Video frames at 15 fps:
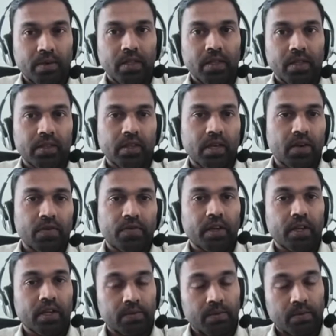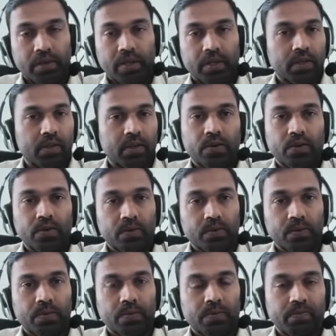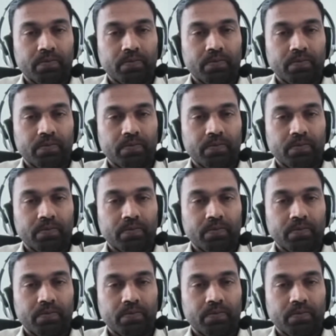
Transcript: by the scientific exploration to